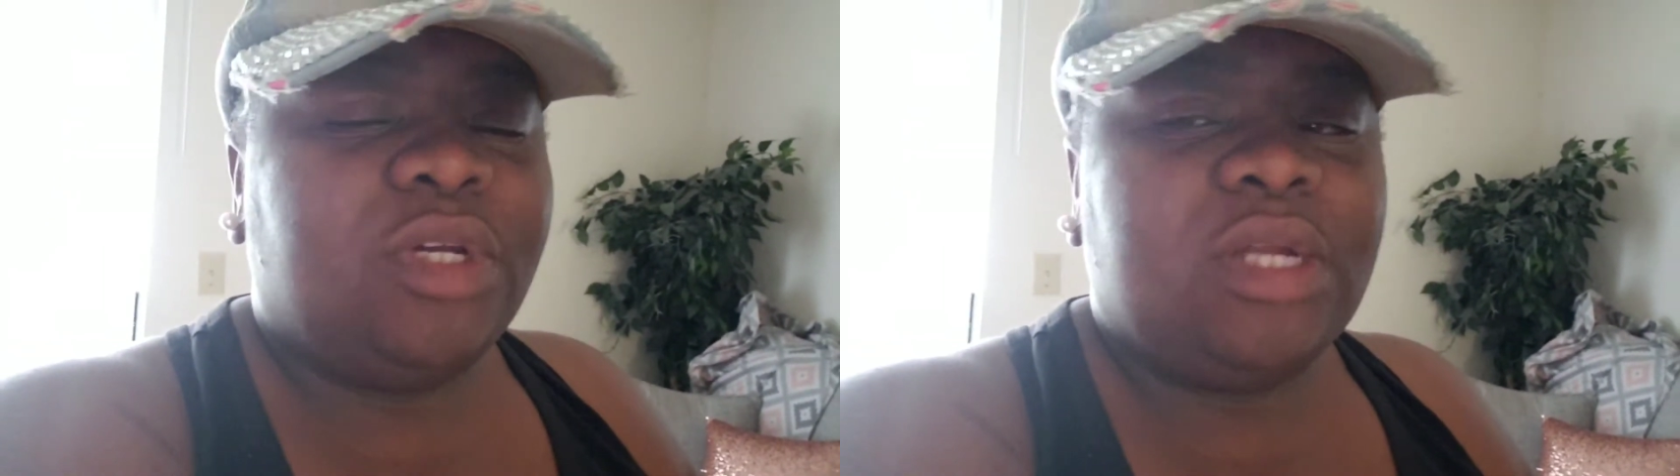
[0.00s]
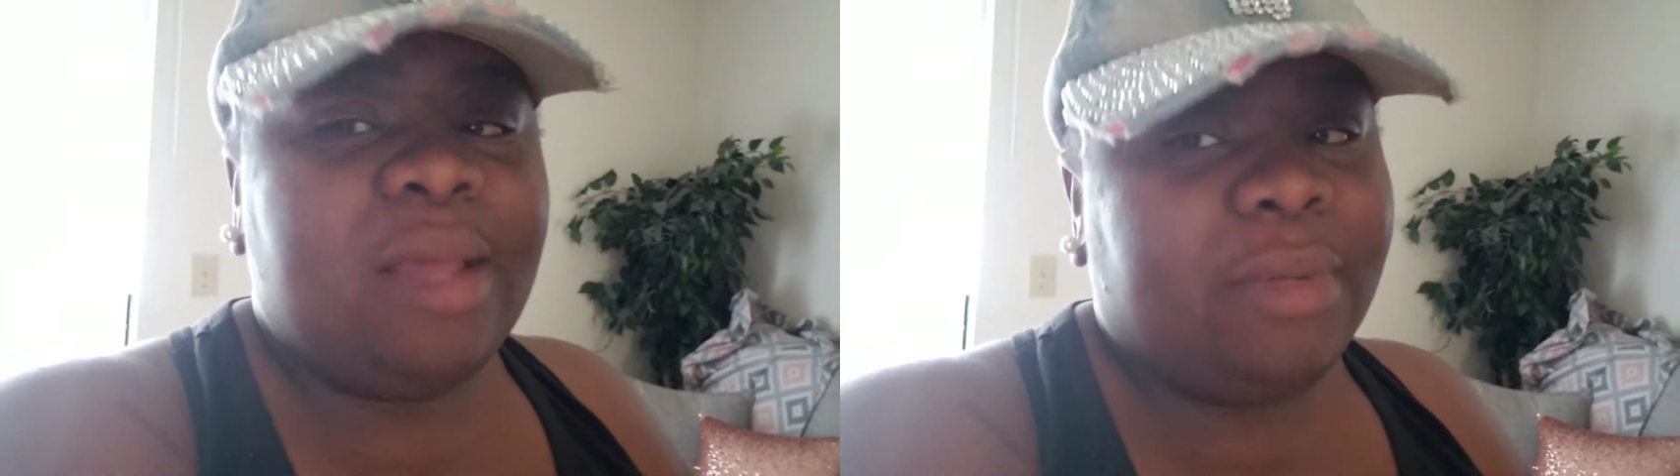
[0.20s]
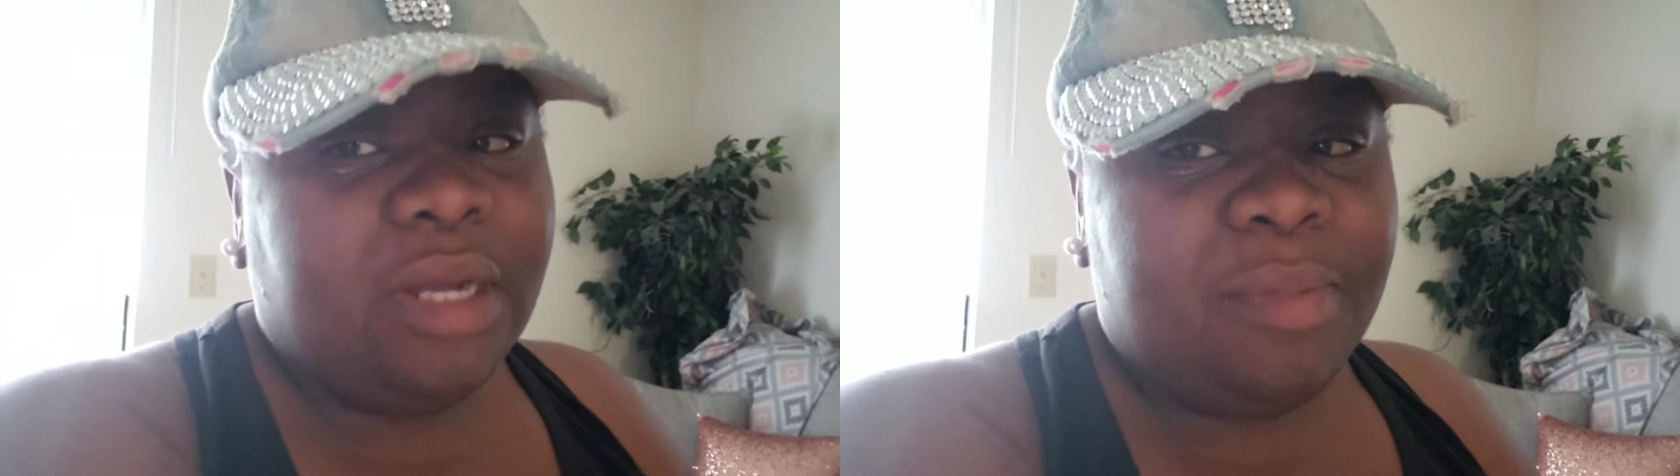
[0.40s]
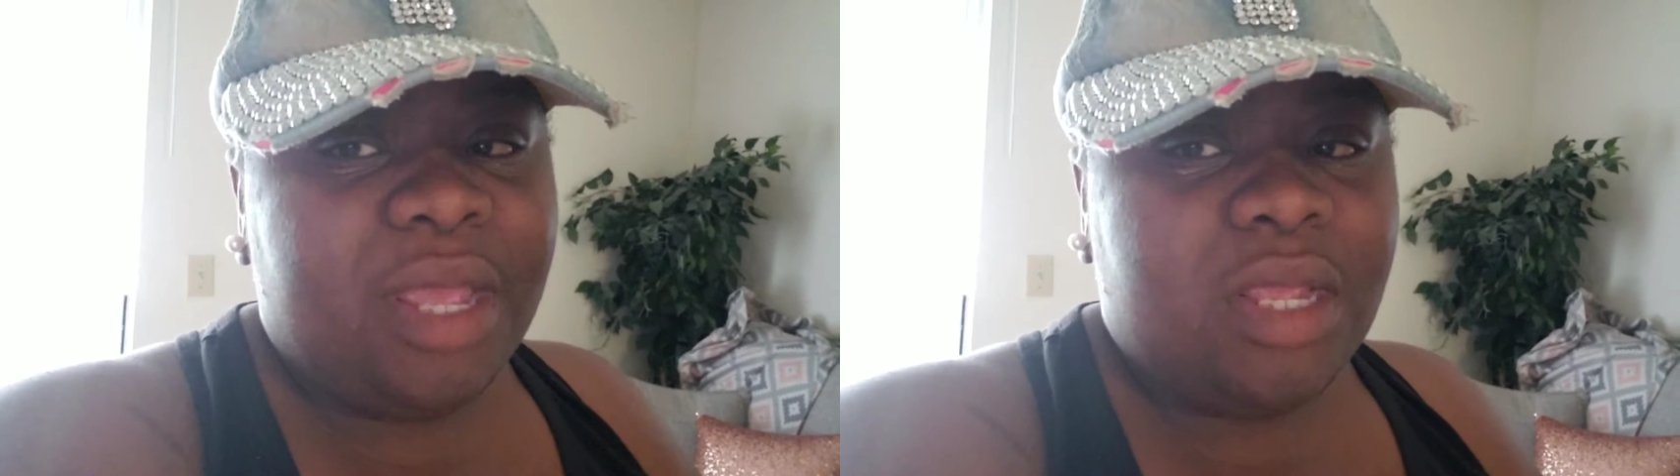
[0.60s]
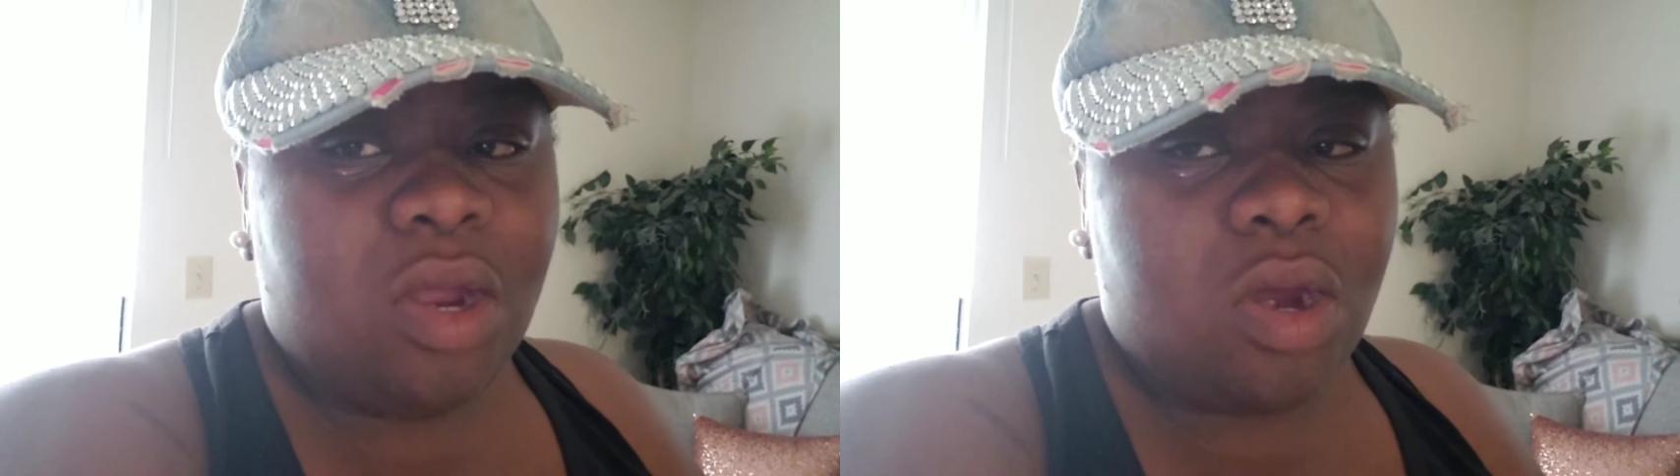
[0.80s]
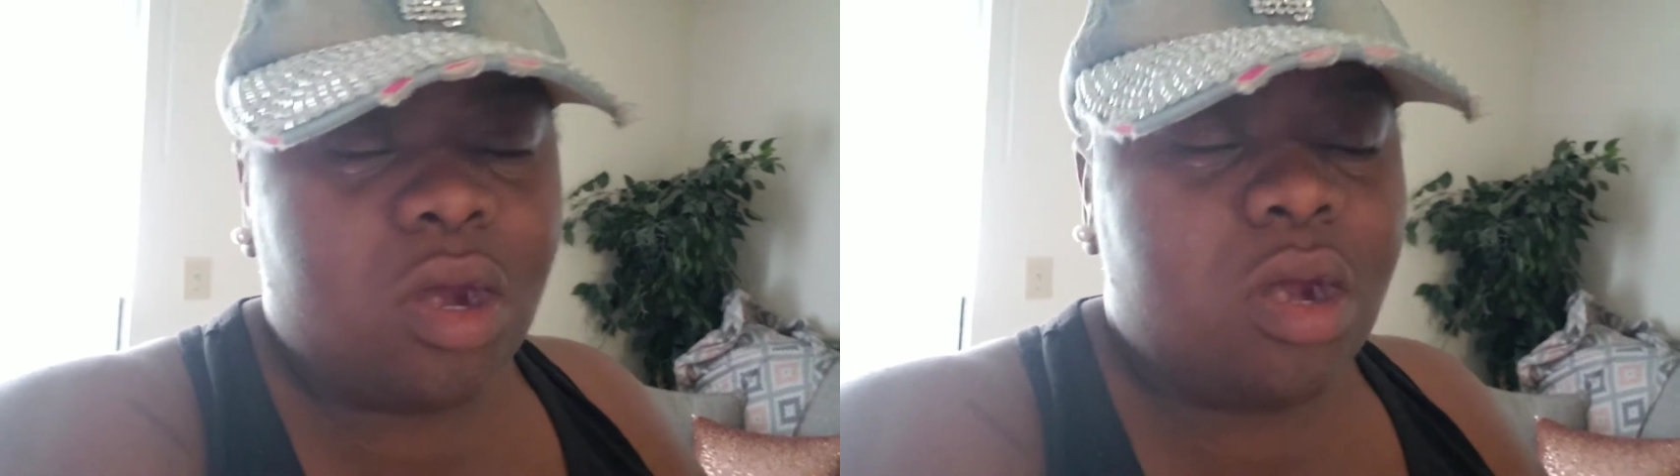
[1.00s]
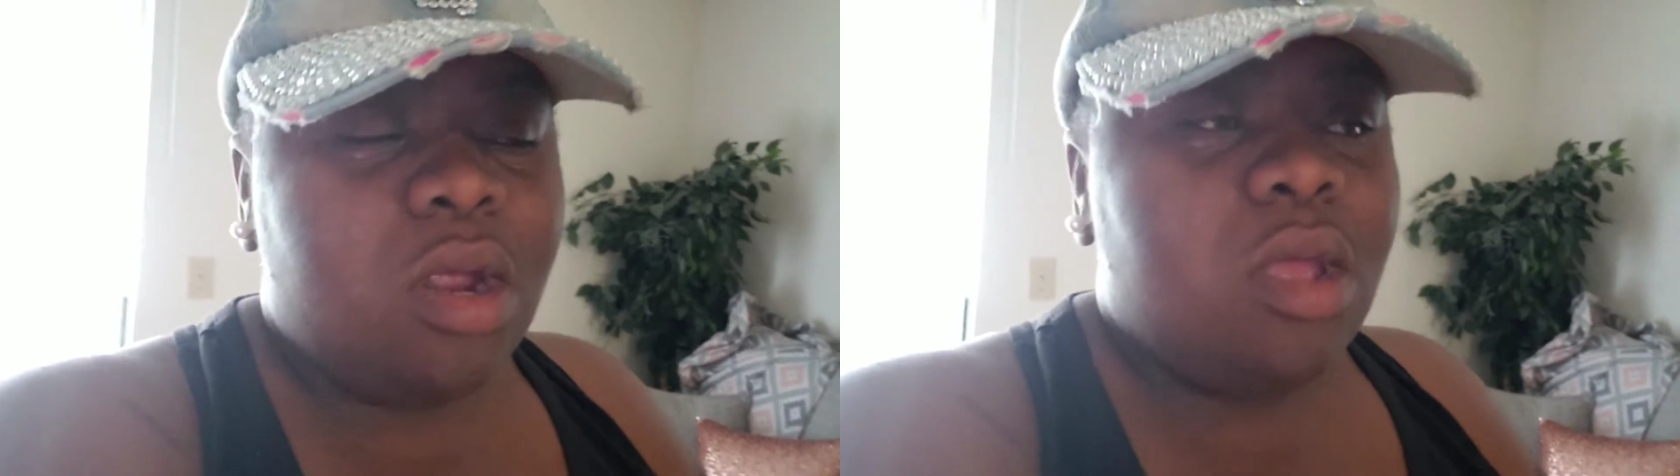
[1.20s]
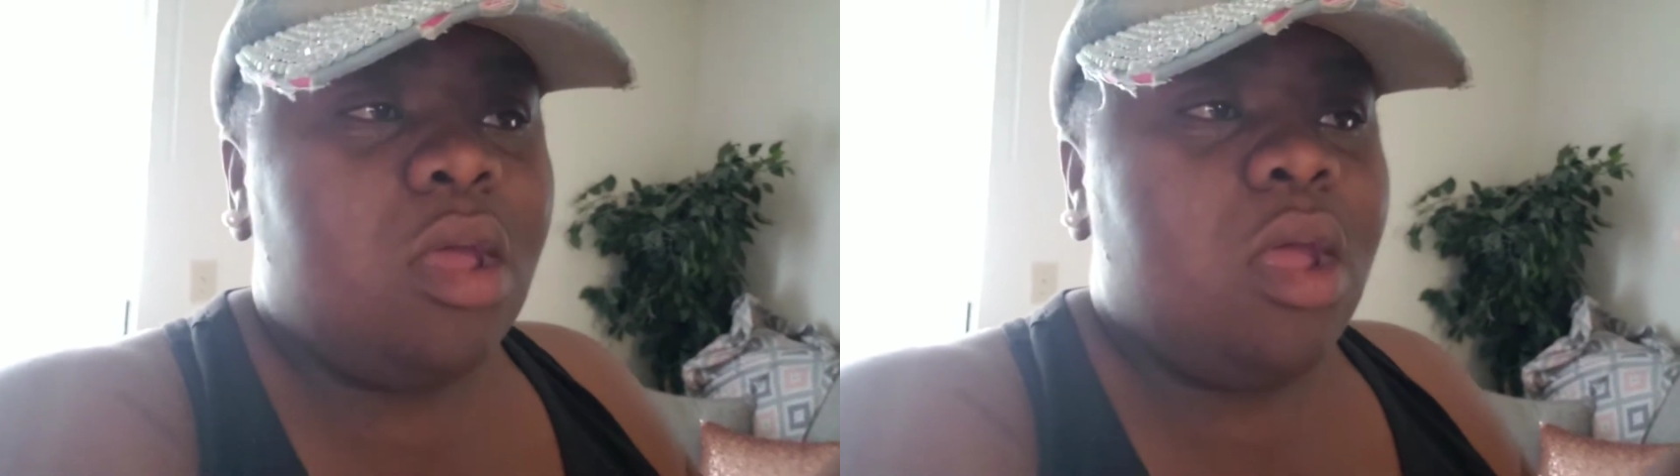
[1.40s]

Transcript: run i'm gonna pay her